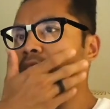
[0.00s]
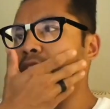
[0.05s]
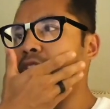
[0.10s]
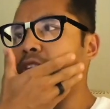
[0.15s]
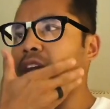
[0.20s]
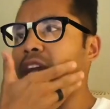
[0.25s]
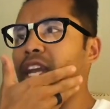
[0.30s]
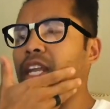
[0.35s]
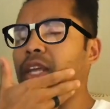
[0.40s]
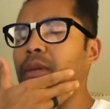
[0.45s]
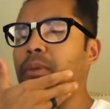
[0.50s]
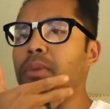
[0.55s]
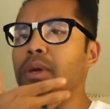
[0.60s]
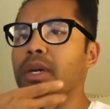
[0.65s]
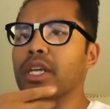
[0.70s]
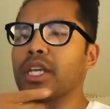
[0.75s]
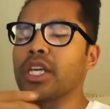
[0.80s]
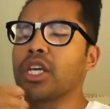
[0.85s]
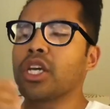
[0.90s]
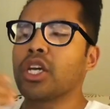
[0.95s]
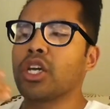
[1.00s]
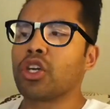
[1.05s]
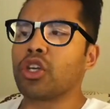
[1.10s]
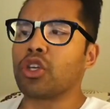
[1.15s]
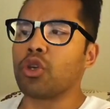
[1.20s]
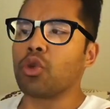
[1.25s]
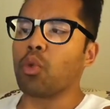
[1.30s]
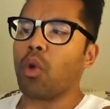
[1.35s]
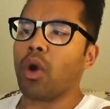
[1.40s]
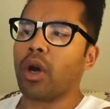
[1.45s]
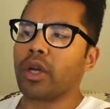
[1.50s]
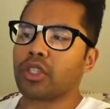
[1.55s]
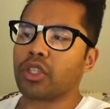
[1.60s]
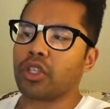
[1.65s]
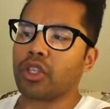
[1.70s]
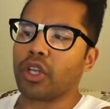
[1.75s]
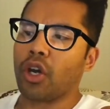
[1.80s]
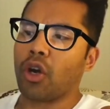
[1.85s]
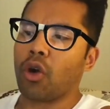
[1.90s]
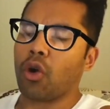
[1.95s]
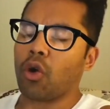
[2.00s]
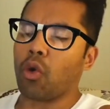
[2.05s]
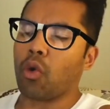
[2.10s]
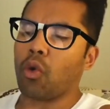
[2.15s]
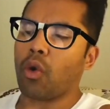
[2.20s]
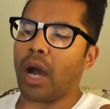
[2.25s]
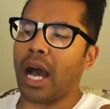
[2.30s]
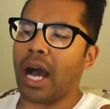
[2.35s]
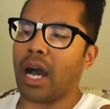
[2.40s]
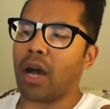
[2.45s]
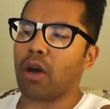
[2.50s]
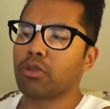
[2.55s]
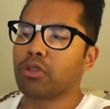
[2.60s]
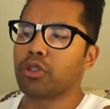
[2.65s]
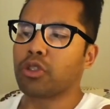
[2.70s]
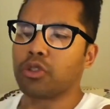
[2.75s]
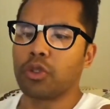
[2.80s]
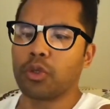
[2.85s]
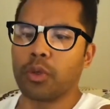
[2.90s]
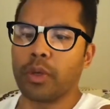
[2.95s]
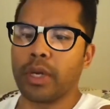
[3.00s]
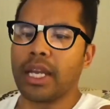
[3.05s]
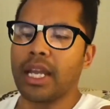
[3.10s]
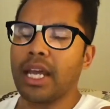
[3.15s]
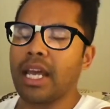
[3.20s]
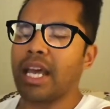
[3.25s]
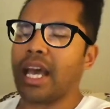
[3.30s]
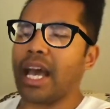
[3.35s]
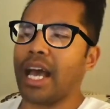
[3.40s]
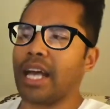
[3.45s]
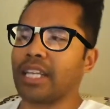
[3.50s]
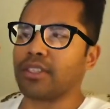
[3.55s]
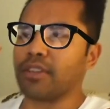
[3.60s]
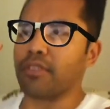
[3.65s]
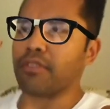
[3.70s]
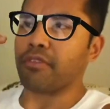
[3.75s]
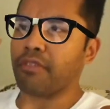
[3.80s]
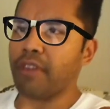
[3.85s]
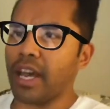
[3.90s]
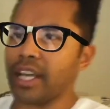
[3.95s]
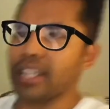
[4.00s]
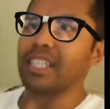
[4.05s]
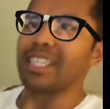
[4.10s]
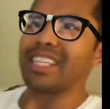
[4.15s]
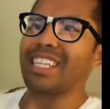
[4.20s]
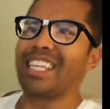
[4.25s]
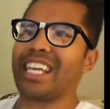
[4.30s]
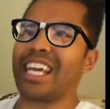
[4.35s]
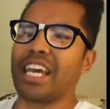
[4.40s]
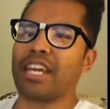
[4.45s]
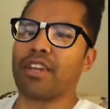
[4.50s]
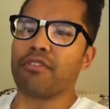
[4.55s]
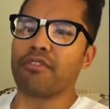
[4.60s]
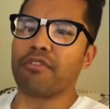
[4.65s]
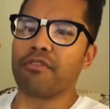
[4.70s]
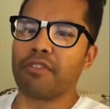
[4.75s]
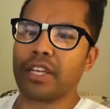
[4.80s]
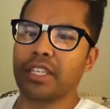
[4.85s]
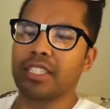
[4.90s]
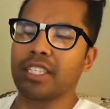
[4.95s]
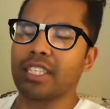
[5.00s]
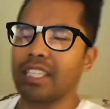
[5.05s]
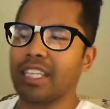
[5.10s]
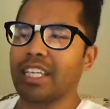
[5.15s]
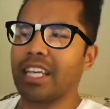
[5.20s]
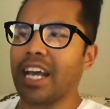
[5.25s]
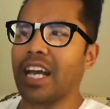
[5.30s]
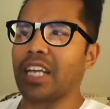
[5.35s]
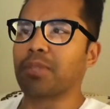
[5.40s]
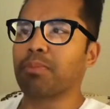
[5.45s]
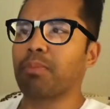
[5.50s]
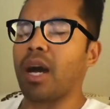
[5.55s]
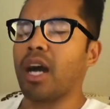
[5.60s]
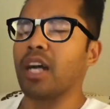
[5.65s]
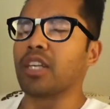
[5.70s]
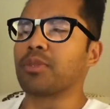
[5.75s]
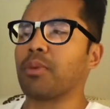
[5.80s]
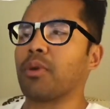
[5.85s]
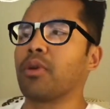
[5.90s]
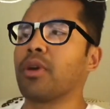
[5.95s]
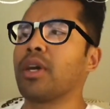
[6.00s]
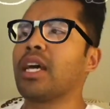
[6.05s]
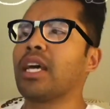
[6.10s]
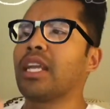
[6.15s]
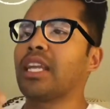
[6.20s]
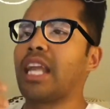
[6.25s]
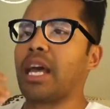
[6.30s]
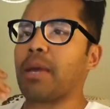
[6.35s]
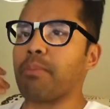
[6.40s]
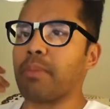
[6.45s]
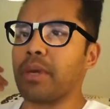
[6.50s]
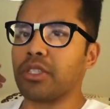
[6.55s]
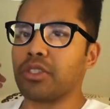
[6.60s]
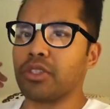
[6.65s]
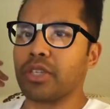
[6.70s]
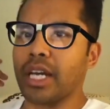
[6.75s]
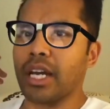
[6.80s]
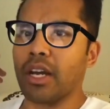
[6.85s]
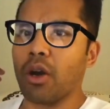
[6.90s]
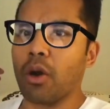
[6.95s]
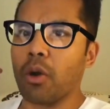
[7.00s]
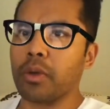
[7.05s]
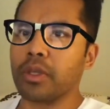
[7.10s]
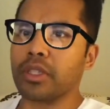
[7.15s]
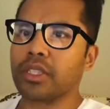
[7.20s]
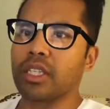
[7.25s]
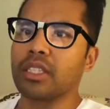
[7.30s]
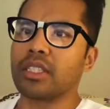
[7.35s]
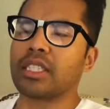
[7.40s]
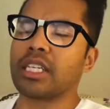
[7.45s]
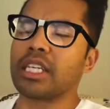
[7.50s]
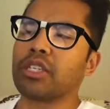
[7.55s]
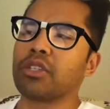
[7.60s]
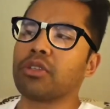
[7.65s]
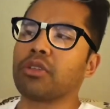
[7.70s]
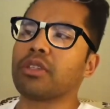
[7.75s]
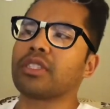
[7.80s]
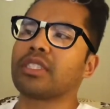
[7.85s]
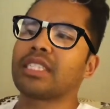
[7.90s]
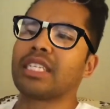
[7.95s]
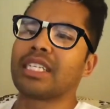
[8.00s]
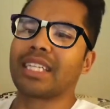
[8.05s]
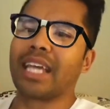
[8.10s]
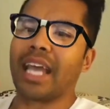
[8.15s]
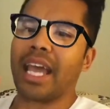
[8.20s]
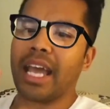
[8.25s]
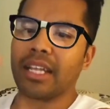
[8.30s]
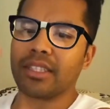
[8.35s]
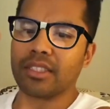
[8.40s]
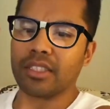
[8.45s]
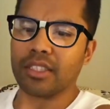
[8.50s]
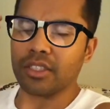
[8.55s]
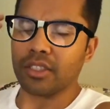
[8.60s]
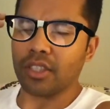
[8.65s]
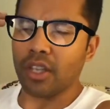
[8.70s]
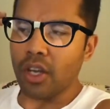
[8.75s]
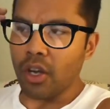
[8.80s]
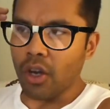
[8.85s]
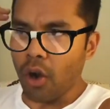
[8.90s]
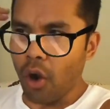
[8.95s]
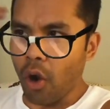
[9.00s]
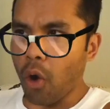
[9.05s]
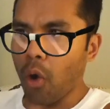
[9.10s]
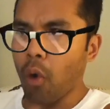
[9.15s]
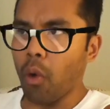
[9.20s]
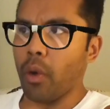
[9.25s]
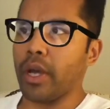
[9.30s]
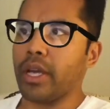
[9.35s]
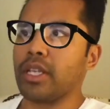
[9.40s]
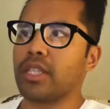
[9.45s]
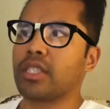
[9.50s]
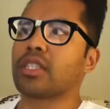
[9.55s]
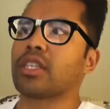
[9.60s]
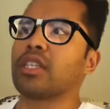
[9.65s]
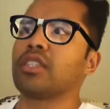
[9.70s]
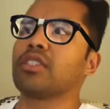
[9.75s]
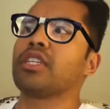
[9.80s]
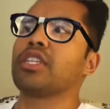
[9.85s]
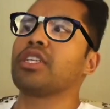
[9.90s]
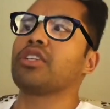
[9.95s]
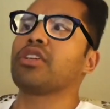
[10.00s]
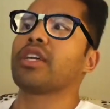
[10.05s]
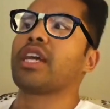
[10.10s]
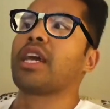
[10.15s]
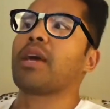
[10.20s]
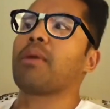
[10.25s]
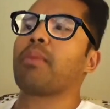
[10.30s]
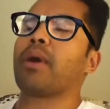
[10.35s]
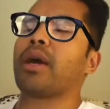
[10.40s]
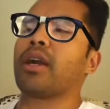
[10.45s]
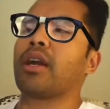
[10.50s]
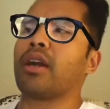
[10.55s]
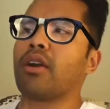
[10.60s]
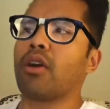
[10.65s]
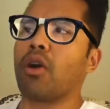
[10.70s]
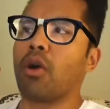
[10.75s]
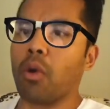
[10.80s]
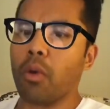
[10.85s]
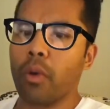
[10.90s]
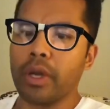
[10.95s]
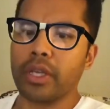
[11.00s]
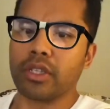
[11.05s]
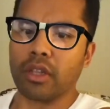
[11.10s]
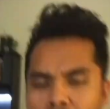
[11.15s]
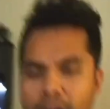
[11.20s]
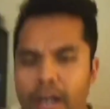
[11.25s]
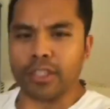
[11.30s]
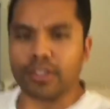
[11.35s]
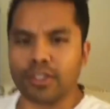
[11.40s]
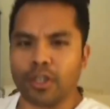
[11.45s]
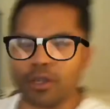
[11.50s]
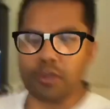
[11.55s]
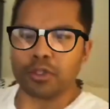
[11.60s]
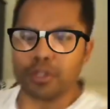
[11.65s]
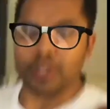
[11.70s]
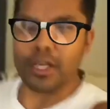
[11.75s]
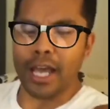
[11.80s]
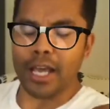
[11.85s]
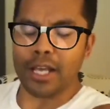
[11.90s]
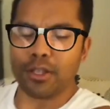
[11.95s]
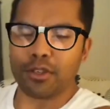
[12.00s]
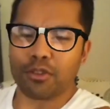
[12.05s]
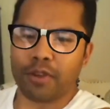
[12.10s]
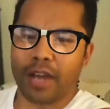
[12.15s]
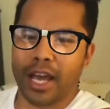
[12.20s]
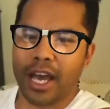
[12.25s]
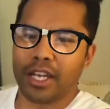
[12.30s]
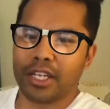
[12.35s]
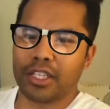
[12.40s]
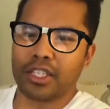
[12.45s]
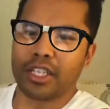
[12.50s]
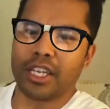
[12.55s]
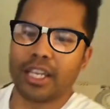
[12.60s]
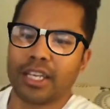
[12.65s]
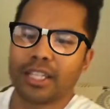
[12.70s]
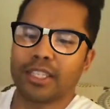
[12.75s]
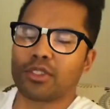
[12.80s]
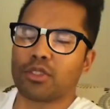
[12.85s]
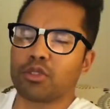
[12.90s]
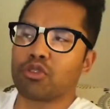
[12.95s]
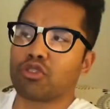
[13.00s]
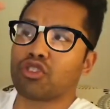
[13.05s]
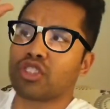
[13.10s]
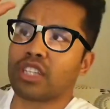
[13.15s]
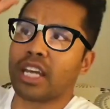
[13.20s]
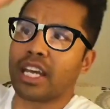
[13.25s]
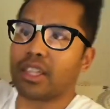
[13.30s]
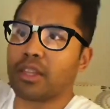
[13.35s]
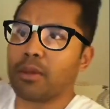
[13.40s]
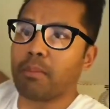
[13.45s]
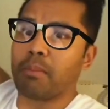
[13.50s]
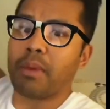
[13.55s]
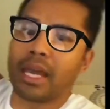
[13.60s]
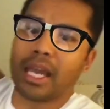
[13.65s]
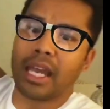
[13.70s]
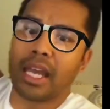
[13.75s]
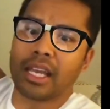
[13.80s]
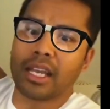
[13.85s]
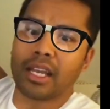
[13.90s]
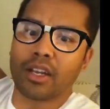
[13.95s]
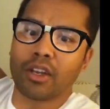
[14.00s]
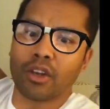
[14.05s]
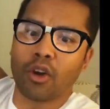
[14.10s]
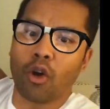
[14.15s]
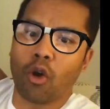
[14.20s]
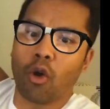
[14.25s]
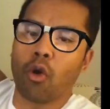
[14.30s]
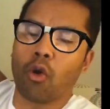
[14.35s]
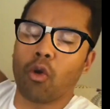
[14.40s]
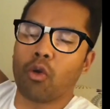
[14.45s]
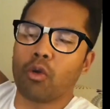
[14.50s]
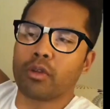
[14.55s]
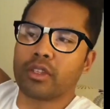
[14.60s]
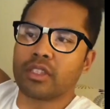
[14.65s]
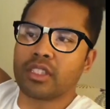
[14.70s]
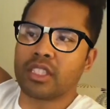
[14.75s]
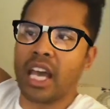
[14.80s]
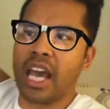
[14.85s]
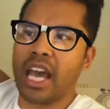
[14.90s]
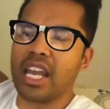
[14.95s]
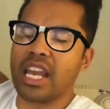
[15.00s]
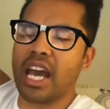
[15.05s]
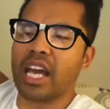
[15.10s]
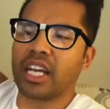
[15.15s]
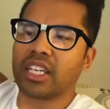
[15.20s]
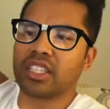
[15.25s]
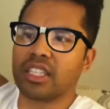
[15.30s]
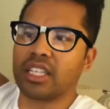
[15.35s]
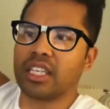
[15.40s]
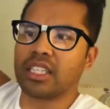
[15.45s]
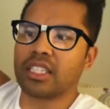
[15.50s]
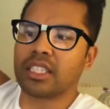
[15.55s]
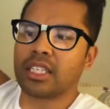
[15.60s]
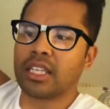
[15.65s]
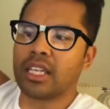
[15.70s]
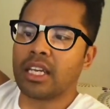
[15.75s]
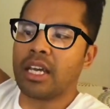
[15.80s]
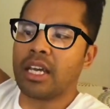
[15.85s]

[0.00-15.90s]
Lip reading: for anybody. You want to know how to do it as effectively and efficiently as possible. That means you got to always continue to seek the answers, always continue to get better, always. Alright, so today's strategy is to set the big goal, 10x it,